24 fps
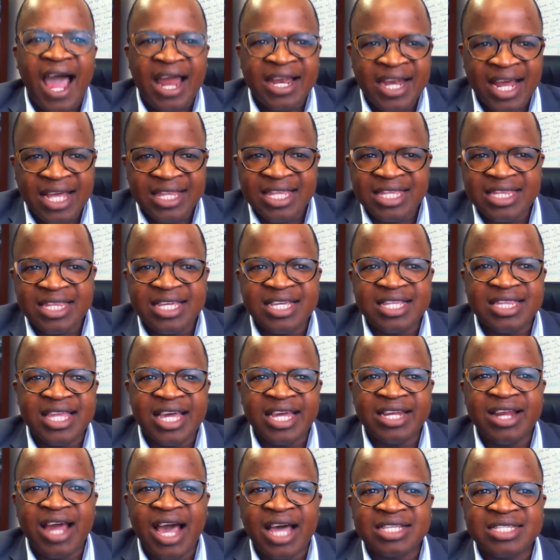another thing
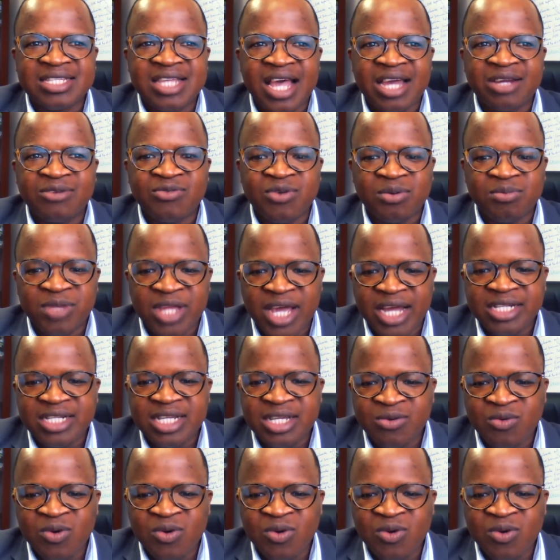then, aside from that,